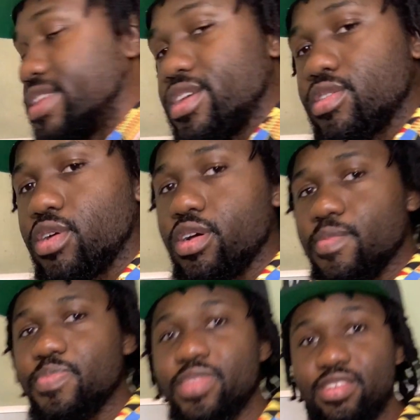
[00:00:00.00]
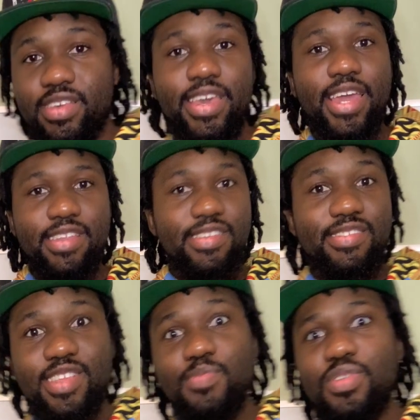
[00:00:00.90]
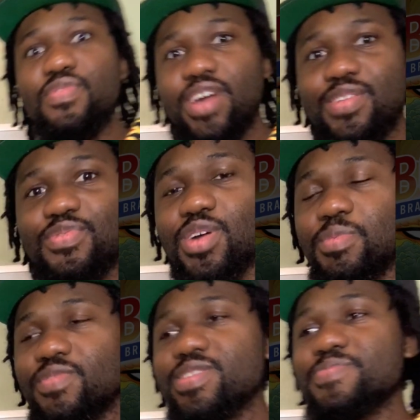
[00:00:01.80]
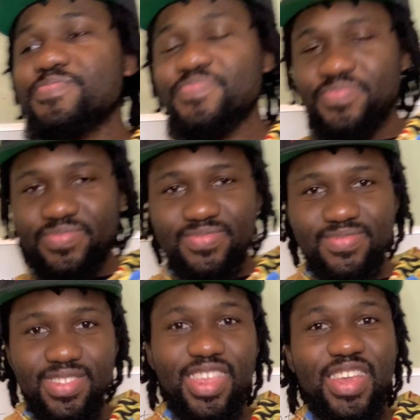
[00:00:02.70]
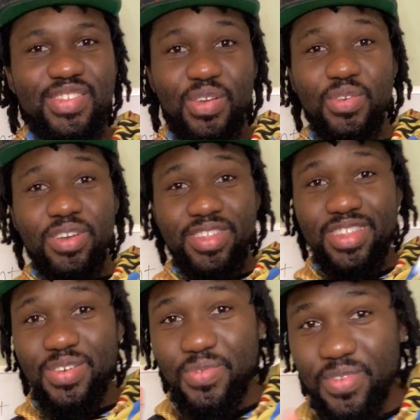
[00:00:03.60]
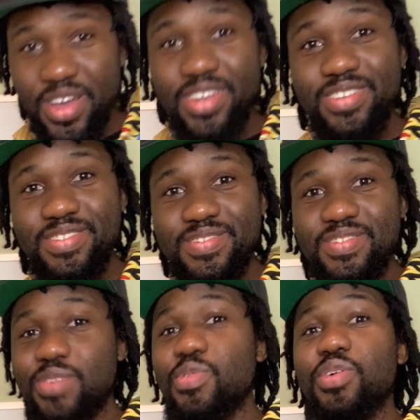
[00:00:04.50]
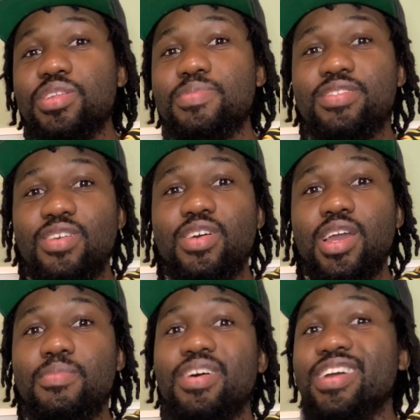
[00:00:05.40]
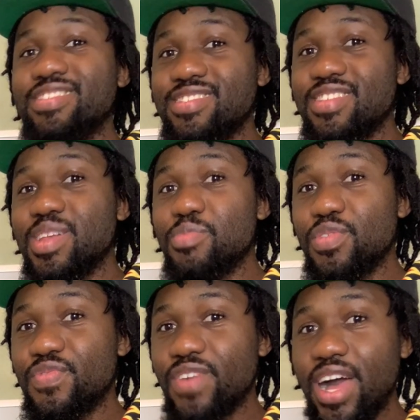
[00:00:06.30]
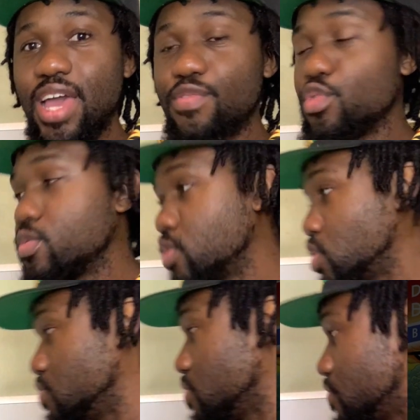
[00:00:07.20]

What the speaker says: These are, again, the simplified form of it. So the one that we're going to be talking about, because this is number 5, we went over